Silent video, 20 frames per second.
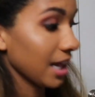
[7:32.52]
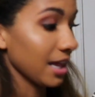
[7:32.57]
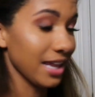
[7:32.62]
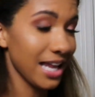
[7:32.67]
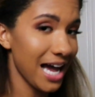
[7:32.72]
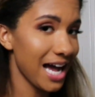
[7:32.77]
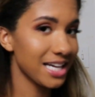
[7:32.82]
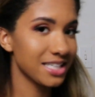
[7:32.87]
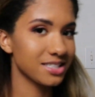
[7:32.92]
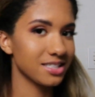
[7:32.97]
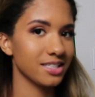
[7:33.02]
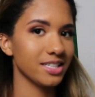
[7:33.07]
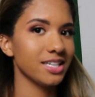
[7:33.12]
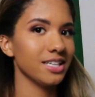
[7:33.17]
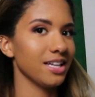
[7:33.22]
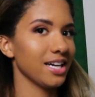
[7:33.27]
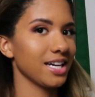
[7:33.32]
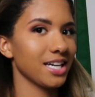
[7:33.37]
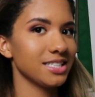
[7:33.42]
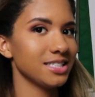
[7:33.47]

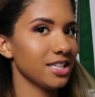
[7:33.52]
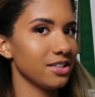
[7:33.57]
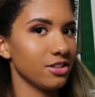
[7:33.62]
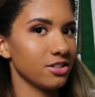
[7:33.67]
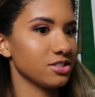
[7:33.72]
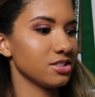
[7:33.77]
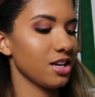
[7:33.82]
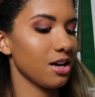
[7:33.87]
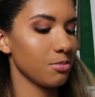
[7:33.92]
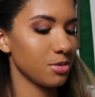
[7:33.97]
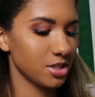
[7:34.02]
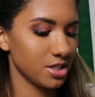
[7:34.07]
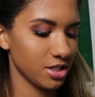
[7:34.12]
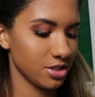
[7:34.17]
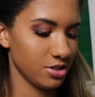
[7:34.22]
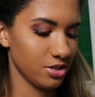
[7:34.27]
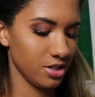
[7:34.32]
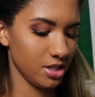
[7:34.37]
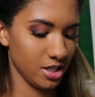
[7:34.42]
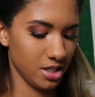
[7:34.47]
lastly, like I said, there's not much
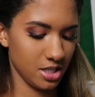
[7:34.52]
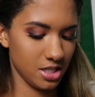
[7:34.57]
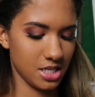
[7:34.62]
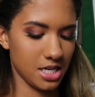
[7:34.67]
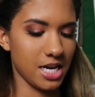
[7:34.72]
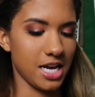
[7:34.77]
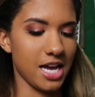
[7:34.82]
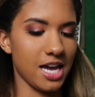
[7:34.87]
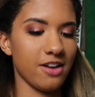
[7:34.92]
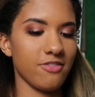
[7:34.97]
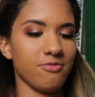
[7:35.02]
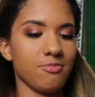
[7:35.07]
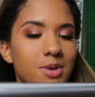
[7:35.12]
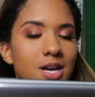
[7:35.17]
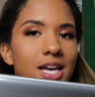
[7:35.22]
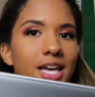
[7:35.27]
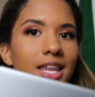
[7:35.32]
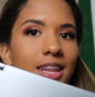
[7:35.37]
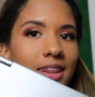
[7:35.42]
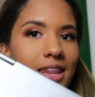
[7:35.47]
that you need. I have
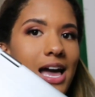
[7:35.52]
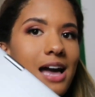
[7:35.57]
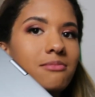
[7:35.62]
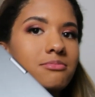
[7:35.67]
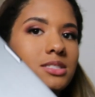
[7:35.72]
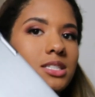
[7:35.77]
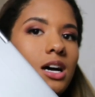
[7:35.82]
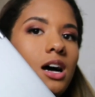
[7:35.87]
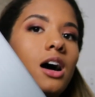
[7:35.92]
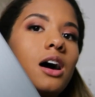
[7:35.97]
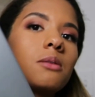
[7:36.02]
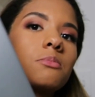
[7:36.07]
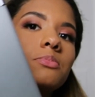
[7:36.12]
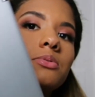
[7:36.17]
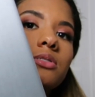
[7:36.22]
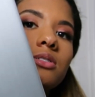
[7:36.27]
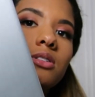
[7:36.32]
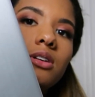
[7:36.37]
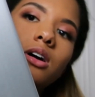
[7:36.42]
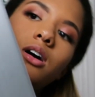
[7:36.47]
my laptop.